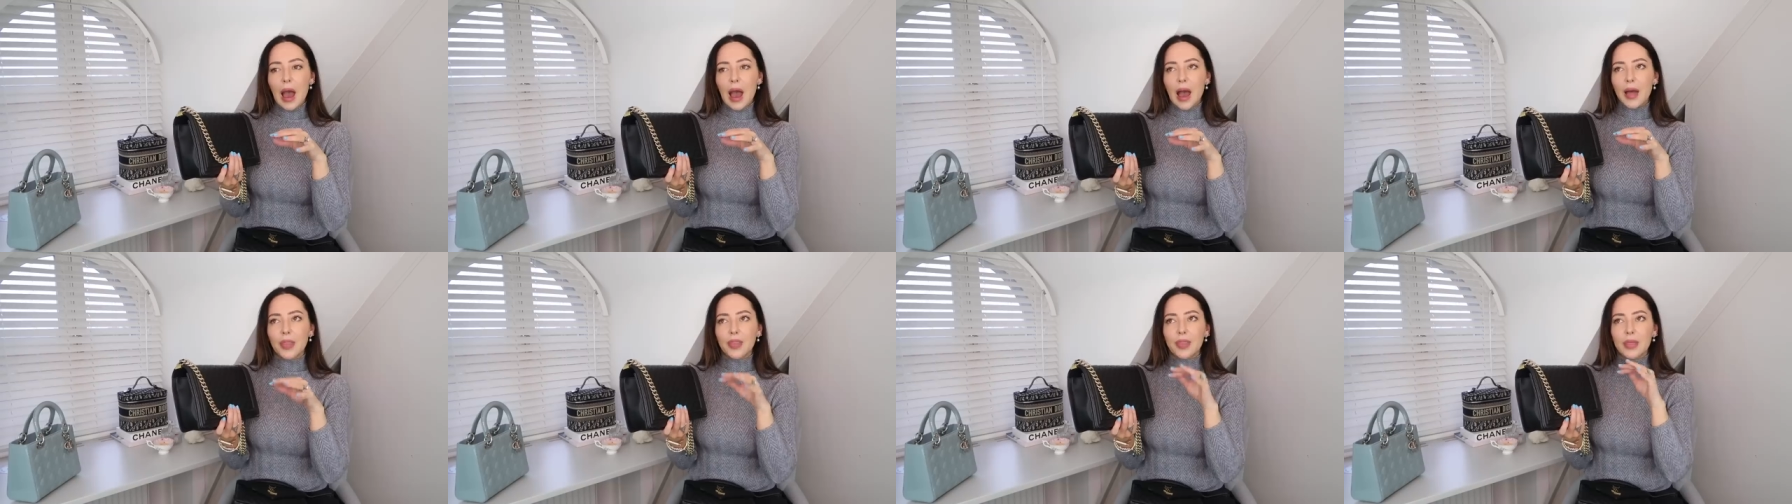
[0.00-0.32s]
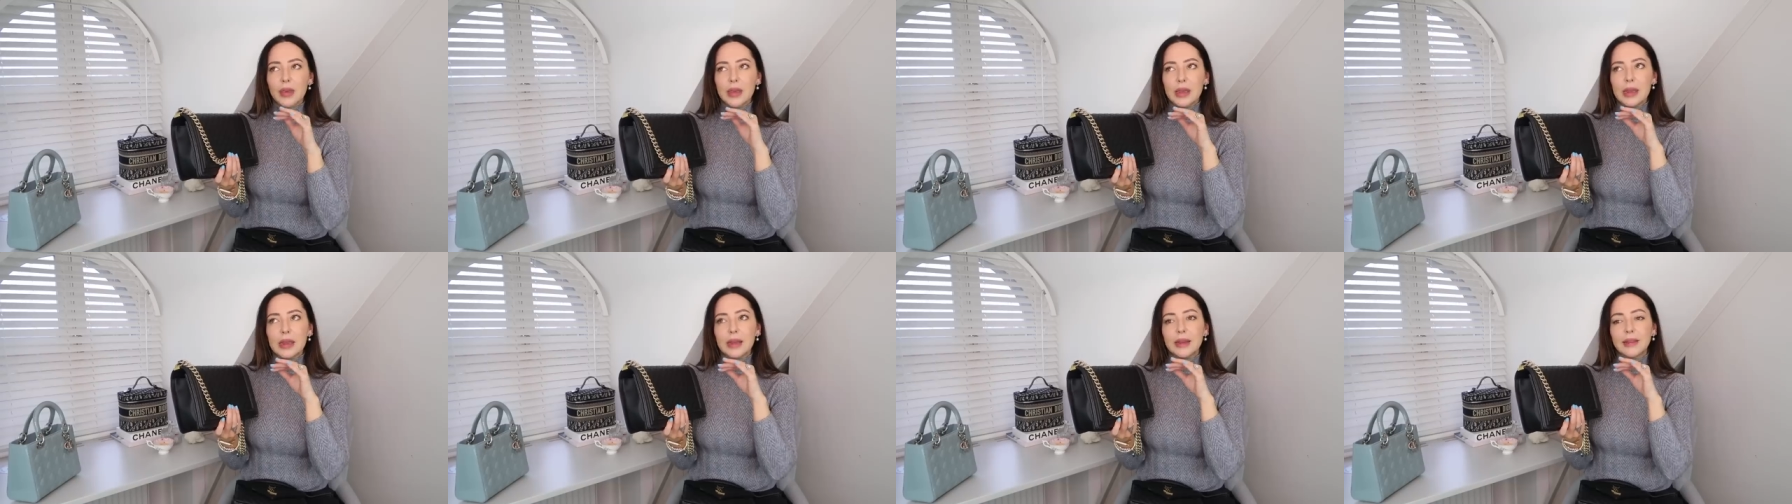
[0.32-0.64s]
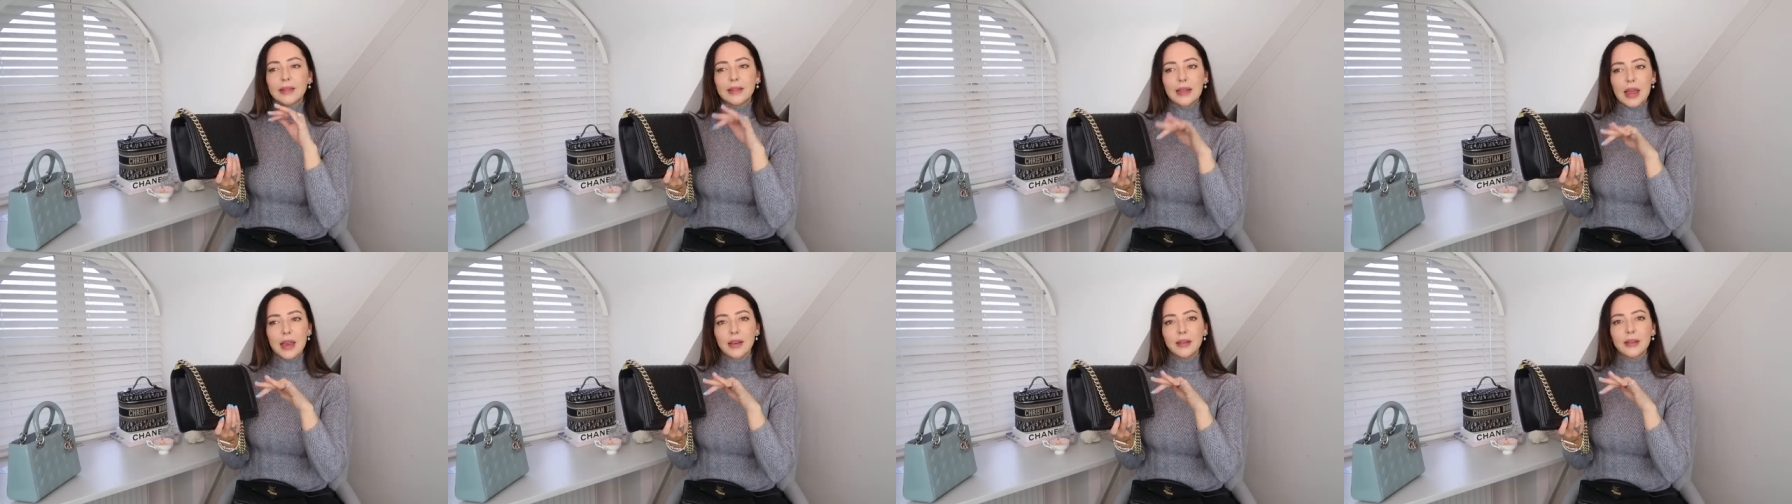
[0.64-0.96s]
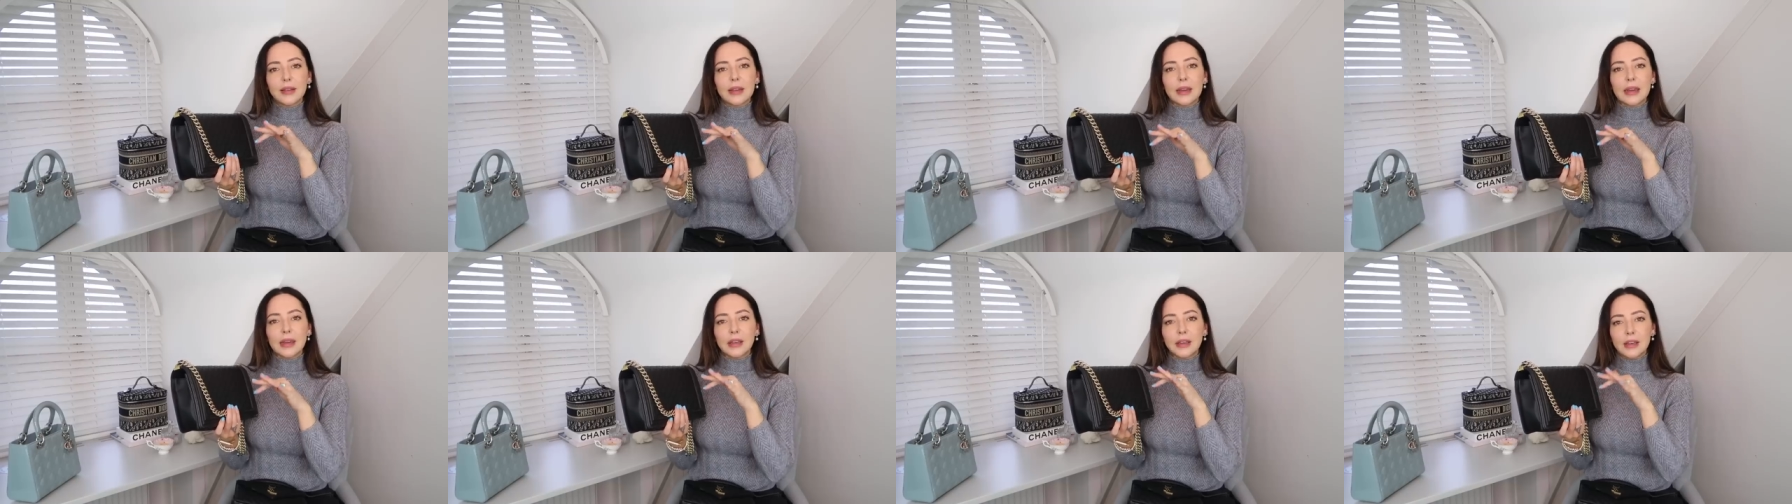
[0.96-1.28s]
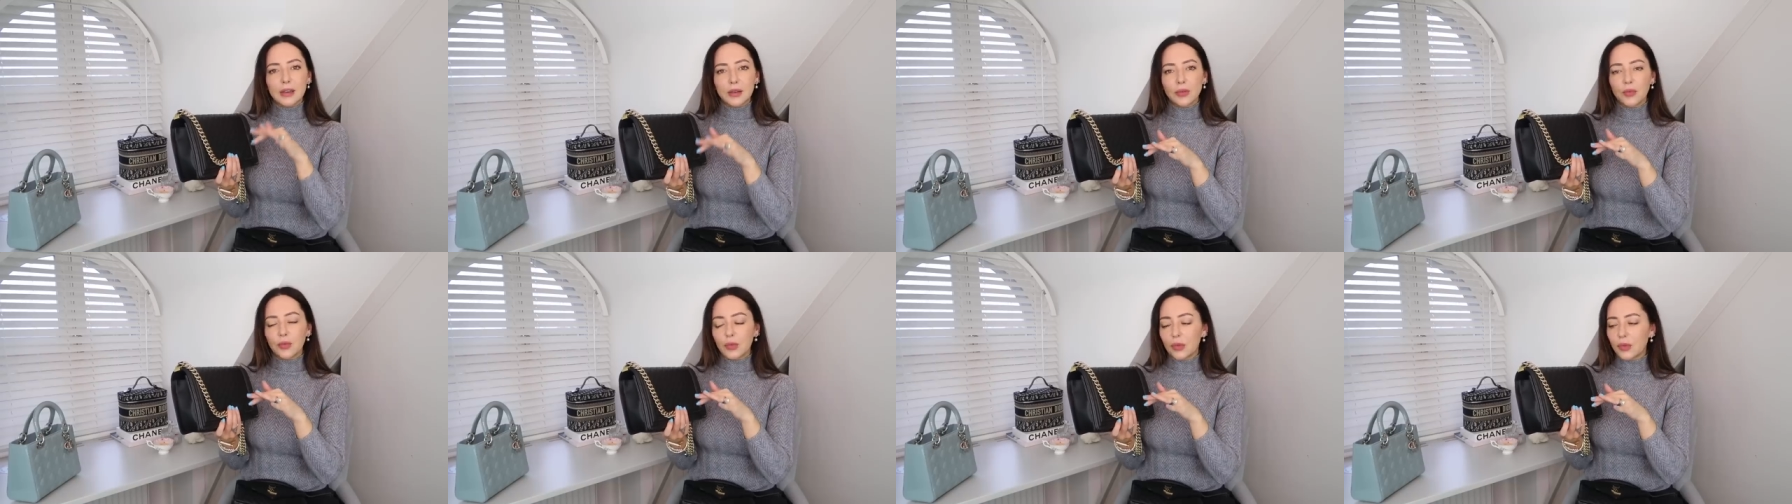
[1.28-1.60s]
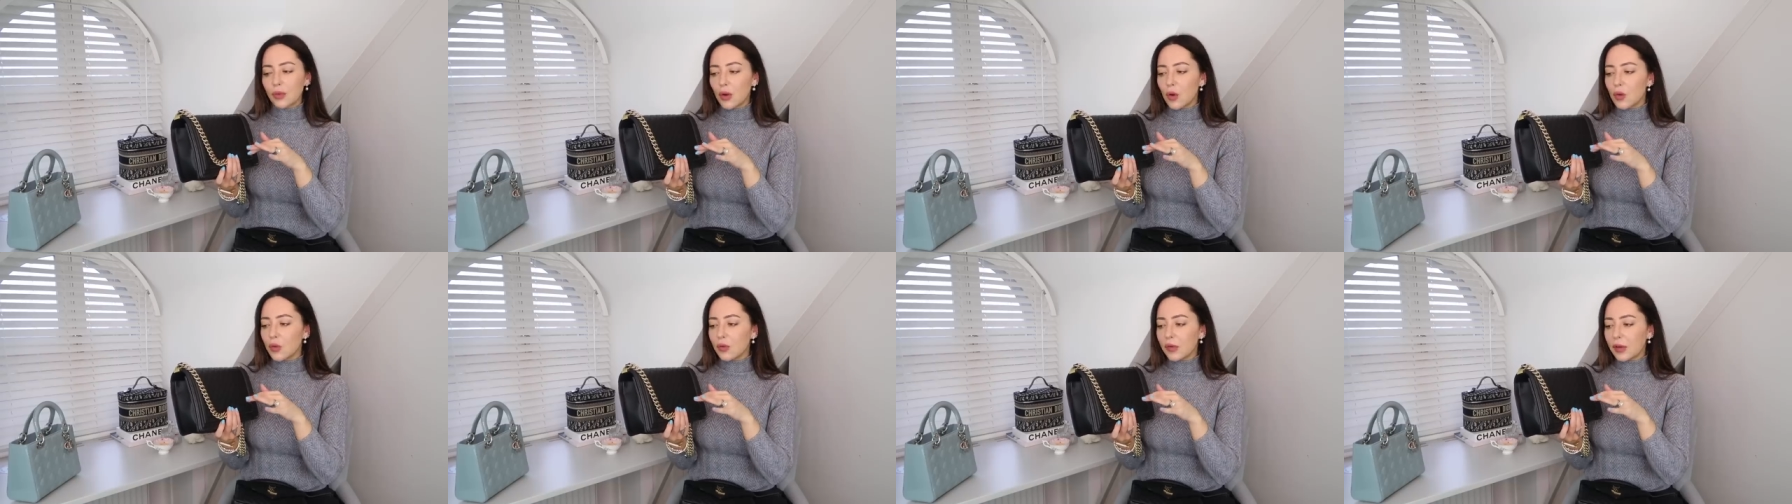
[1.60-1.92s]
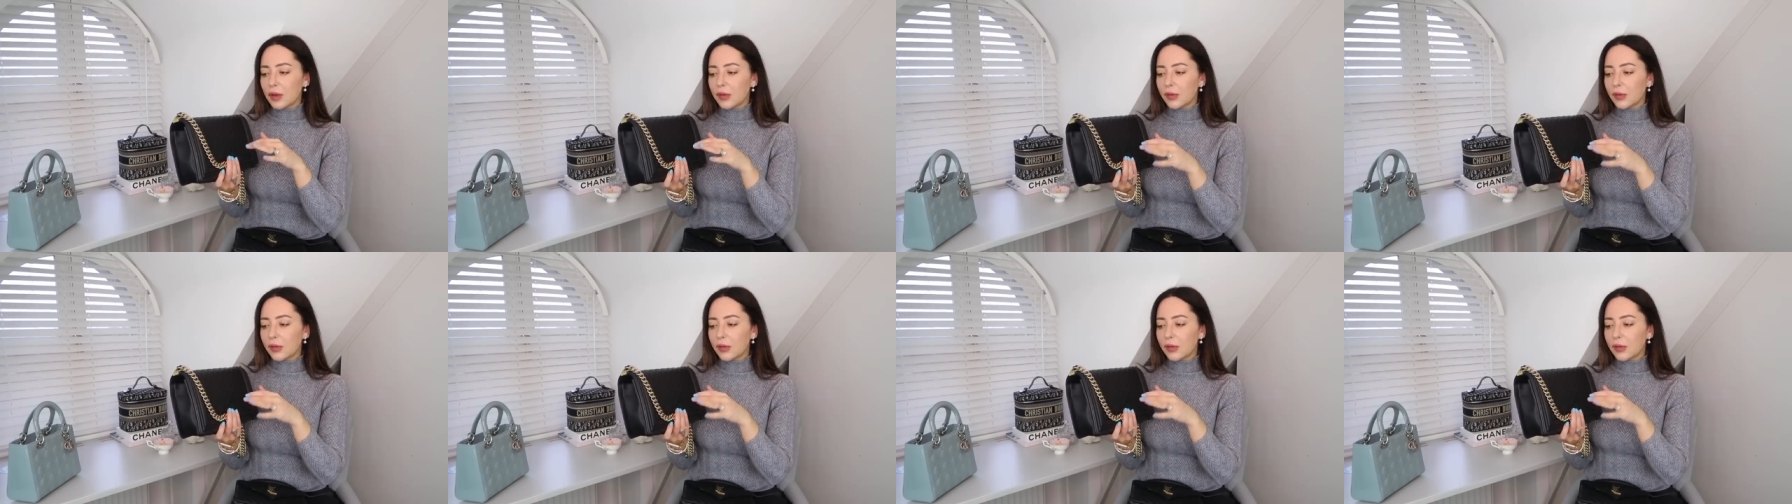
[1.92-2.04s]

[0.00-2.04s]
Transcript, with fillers: and the denting didn't resolve